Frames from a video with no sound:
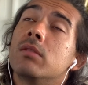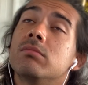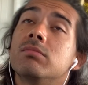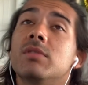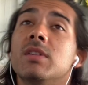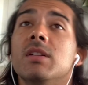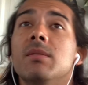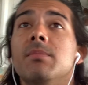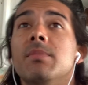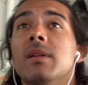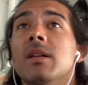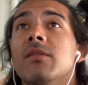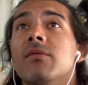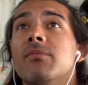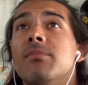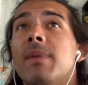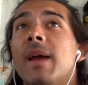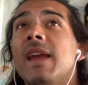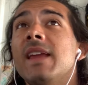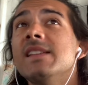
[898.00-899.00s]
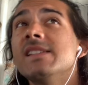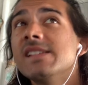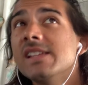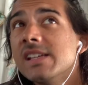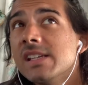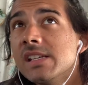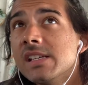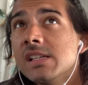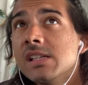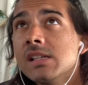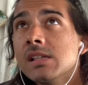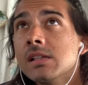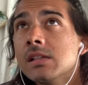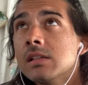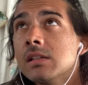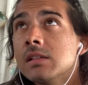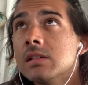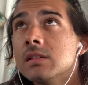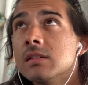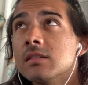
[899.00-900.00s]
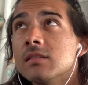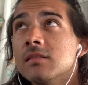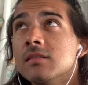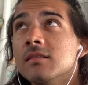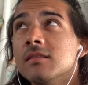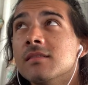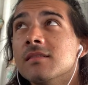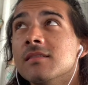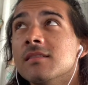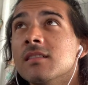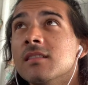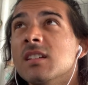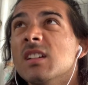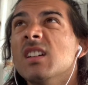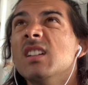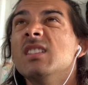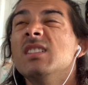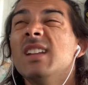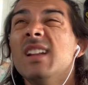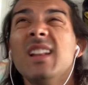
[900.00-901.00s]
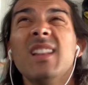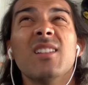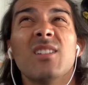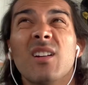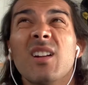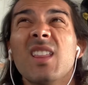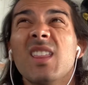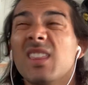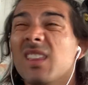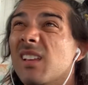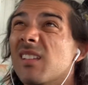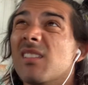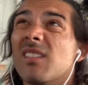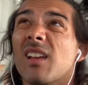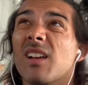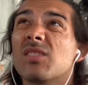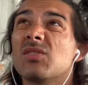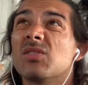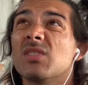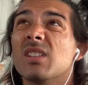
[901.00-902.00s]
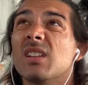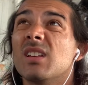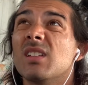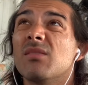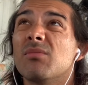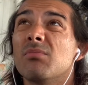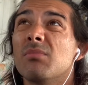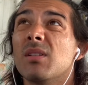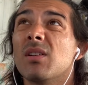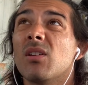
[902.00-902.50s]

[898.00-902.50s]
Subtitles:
Did a bit of painting. Did a lot of things actually, being